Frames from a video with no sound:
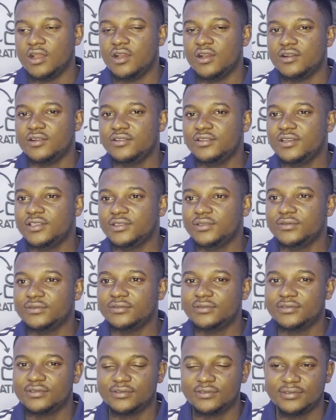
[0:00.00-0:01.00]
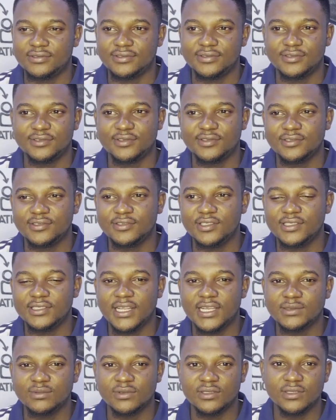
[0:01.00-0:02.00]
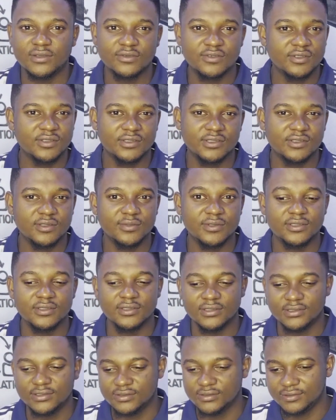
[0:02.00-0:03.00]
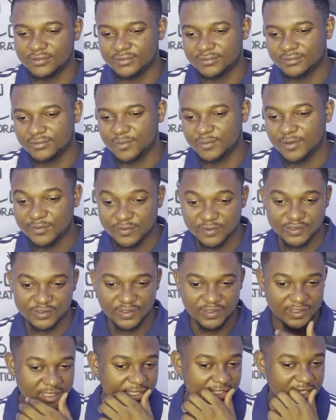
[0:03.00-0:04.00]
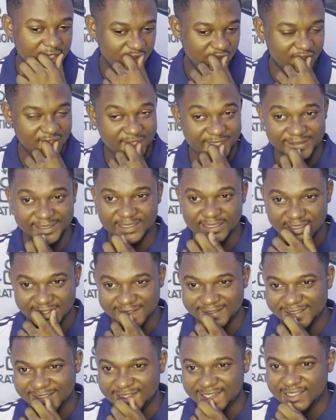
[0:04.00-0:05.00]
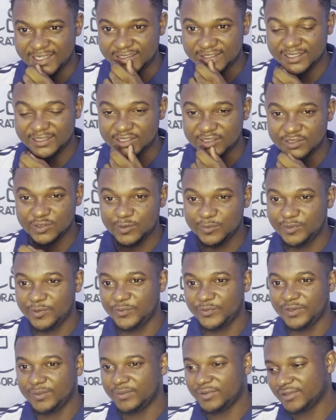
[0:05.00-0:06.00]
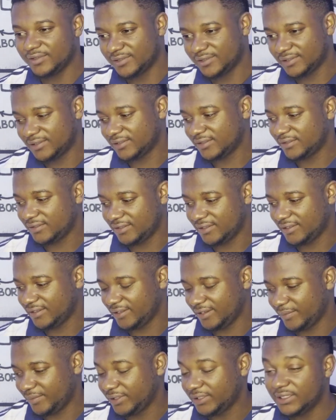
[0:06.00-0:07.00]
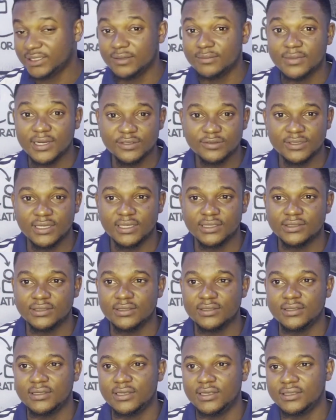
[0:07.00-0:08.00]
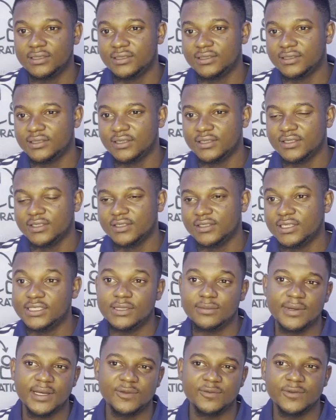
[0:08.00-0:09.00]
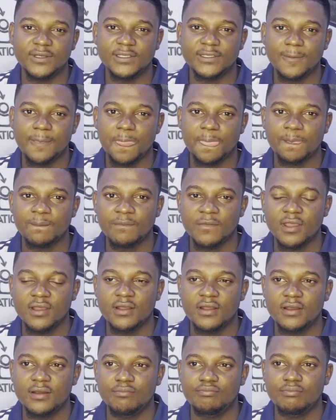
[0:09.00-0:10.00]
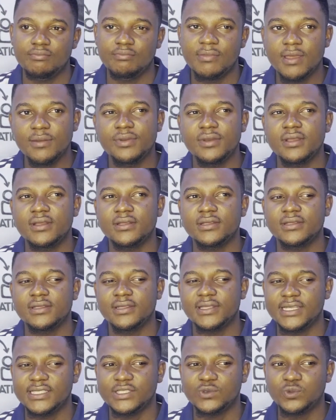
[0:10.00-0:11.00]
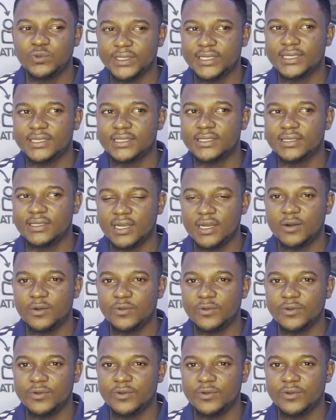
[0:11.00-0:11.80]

Who doesn't like money? Of course nobody. So we are more focused on that actually. I just hope we win, because the project is a mad one actually. Like, it's a mad one. Maybe next week I